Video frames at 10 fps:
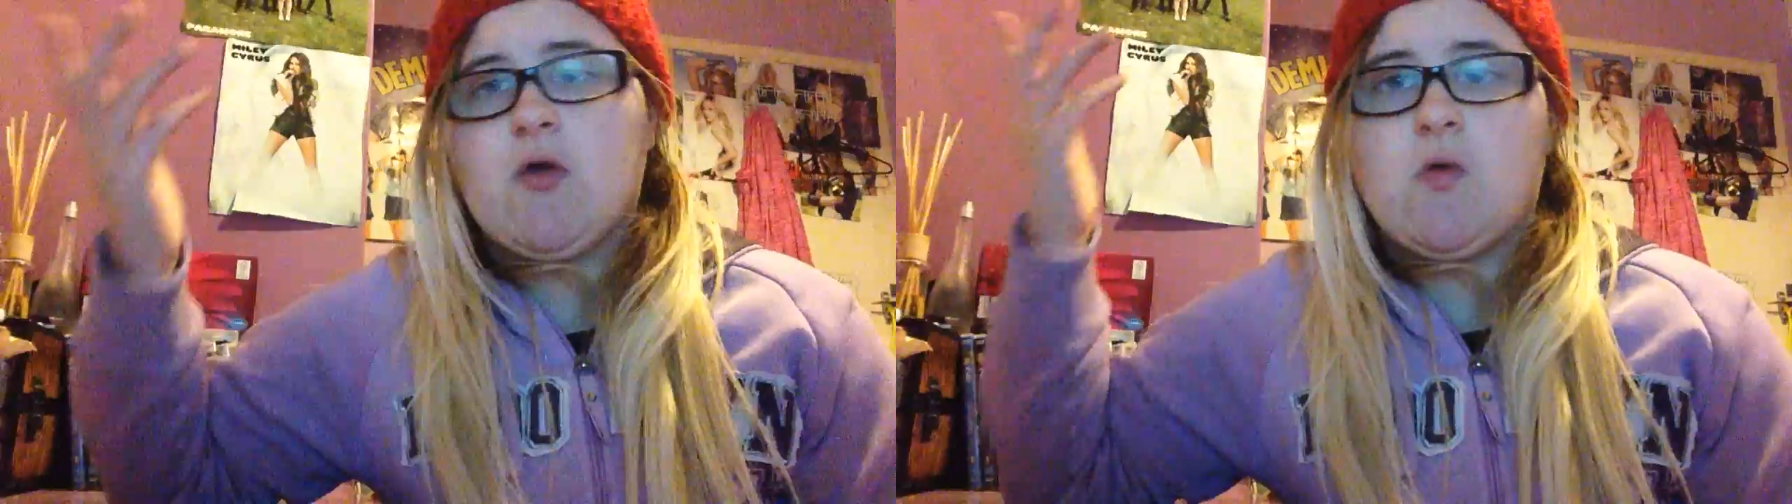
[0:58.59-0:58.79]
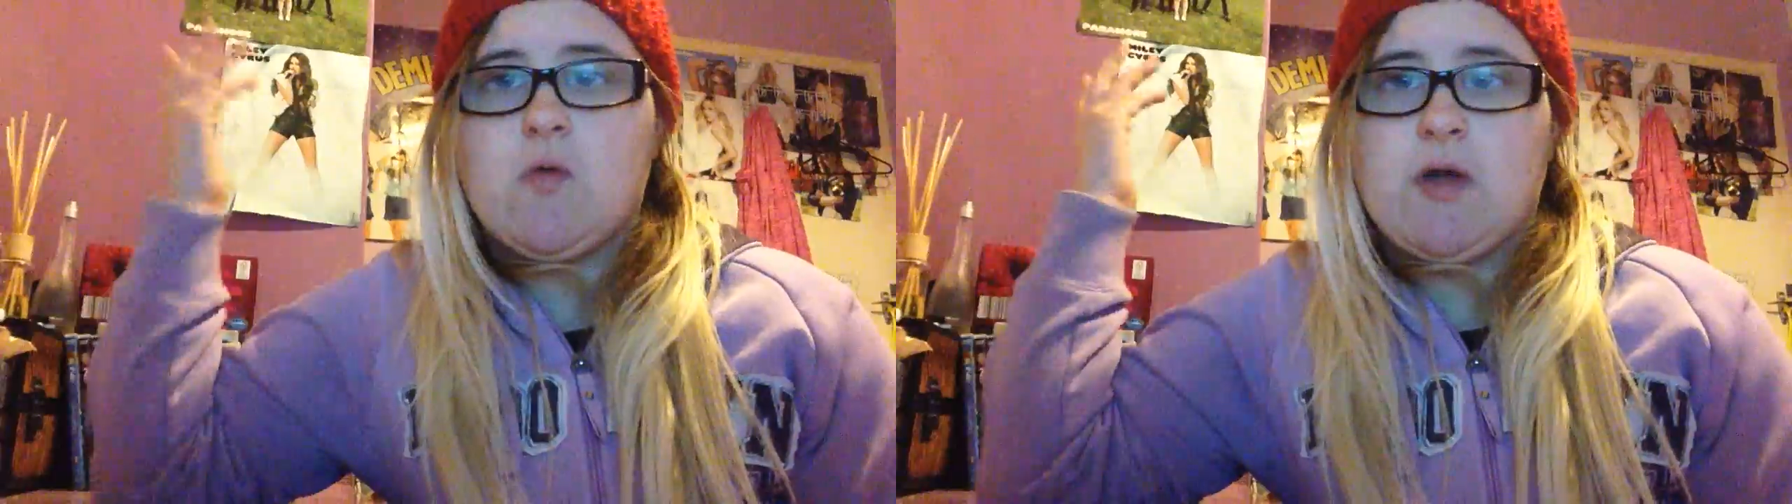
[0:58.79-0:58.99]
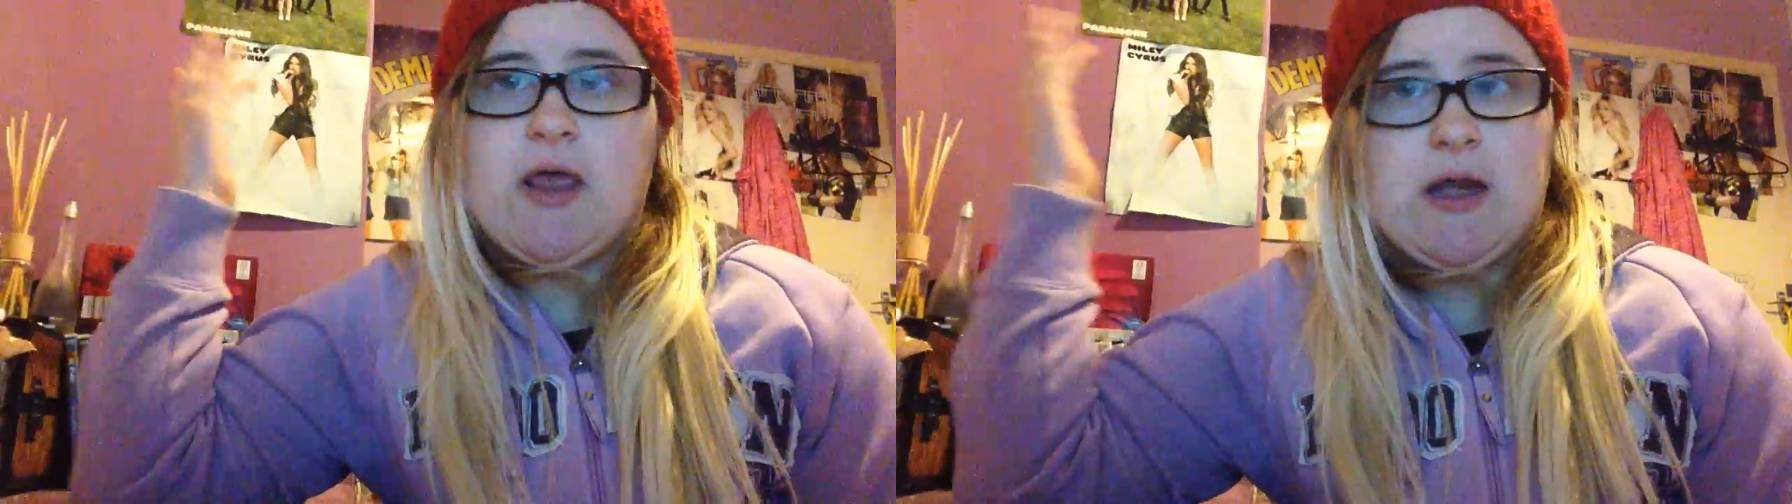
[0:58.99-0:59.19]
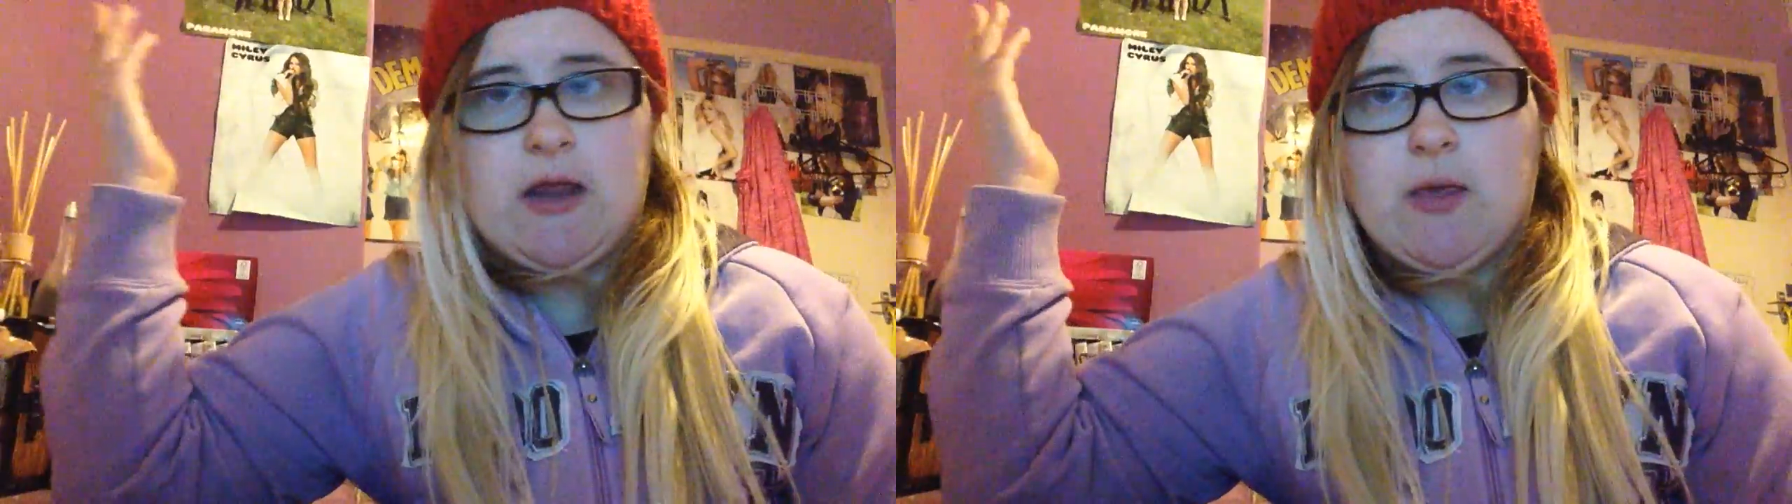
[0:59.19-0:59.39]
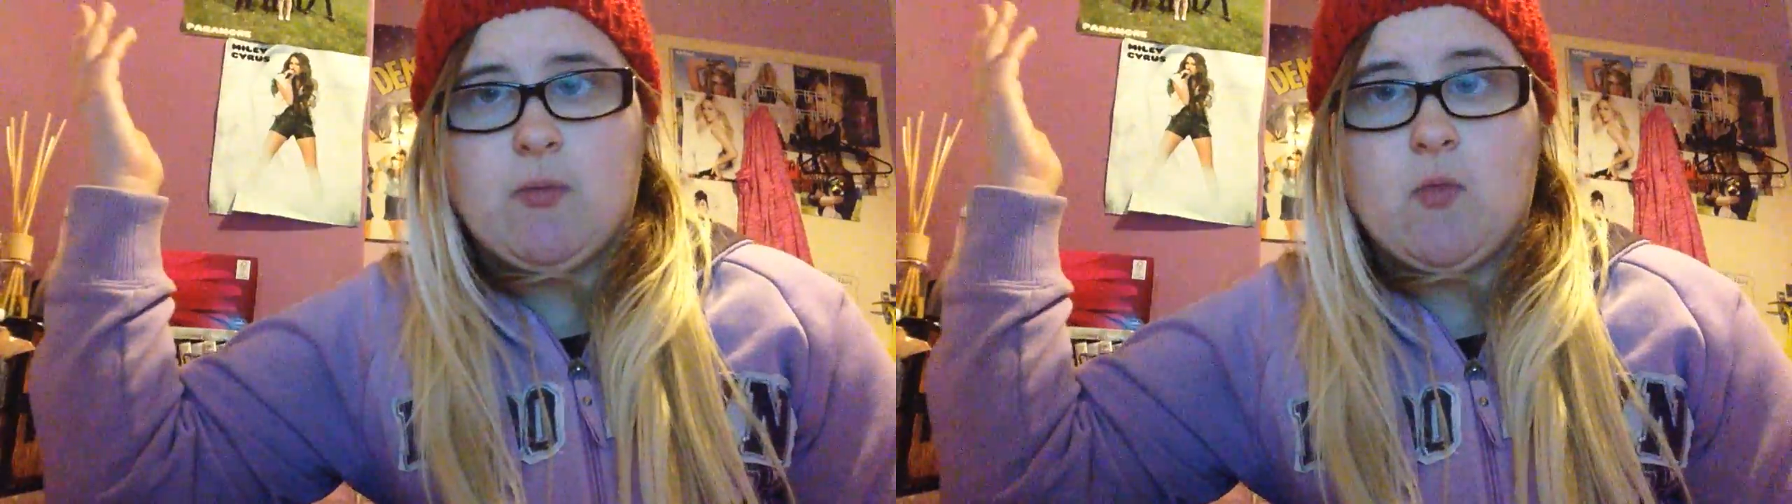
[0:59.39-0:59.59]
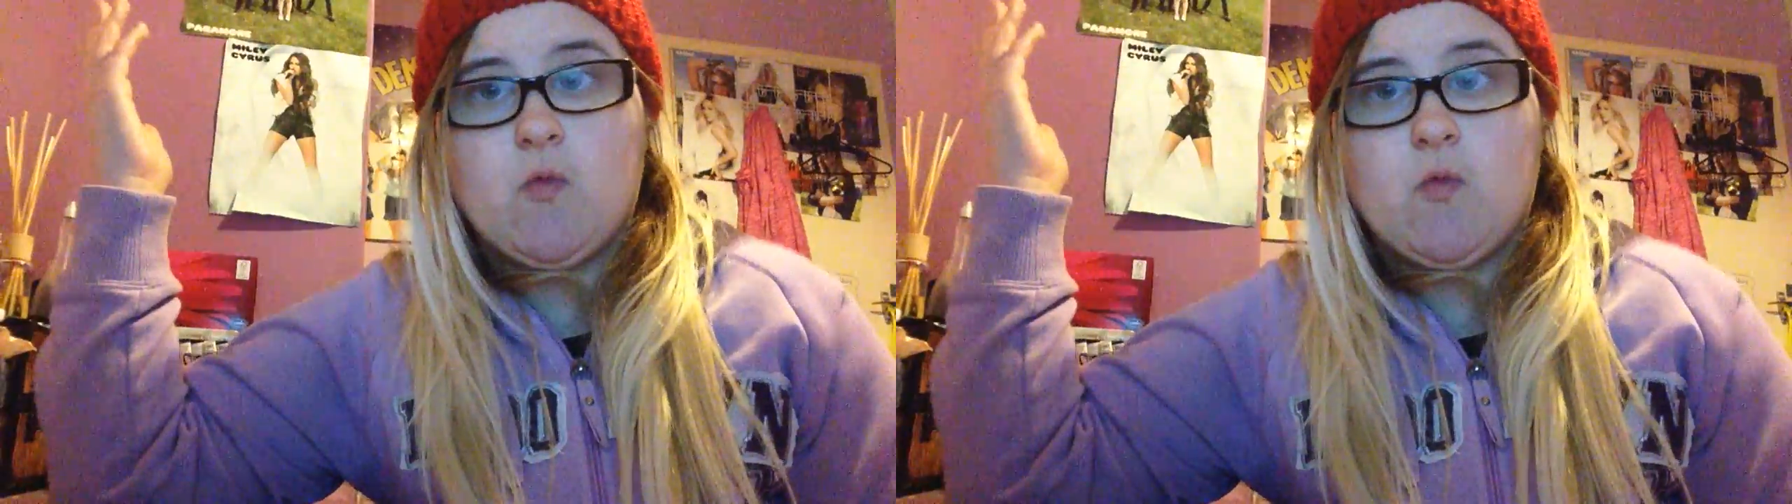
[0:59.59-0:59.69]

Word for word: Kourtney and him